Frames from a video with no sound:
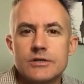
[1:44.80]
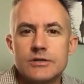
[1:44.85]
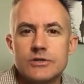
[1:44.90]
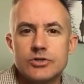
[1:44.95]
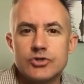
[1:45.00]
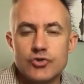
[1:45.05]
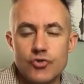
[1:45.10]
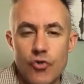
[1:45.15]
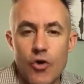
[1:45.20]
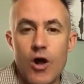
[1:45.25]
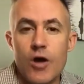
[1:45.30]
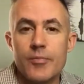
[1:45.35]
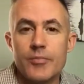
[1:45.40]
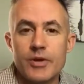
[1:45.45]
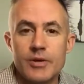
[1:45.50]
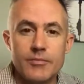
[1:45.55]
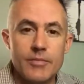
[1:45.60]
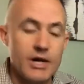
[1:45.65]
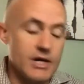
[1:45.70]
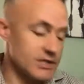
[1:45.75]

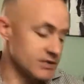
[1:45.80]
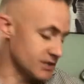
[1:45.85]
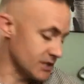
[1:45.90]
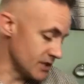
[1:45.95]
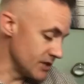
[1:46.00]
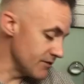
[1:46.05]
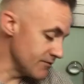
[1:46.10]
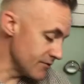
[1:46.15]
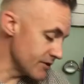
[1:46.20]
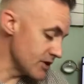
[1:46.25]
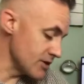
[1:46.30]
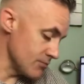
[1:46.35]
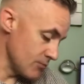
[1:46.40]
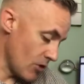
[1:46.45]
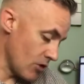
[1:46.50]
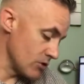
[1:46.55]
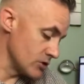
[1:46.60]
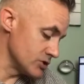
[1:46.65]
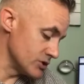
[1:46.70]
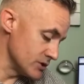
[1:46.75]
dropping by a significant
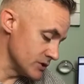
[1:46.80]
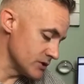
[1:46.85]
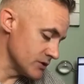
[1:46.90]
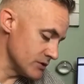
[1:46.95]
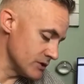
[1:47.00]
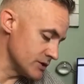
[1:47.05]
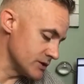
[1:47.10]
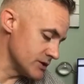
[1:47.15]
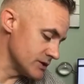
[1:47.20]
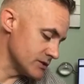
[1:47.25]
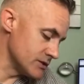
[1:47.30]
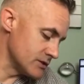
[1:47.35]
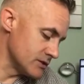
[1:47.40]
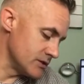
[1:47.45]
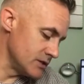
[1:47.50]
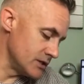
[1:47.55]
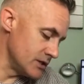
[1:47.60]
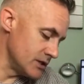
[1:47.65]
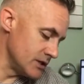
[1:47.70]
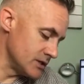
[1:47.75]
margin. So
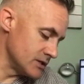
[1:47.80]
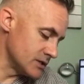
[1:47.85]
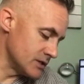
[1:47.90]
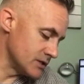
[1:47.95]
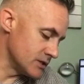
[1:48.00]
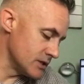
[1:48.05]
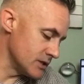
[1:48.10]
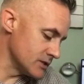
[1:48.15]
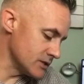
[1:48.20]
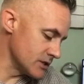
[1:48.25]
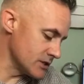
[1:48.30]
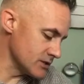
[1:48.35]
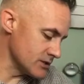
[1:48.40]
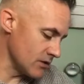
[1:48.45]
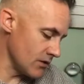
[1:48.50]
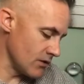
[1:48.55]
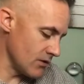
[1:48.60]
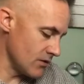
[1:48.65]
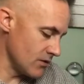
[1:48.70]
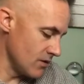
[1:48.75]
the statistics
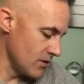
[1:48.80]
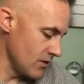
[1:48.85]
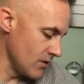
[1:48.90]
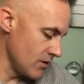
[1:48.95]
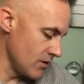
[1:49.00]
are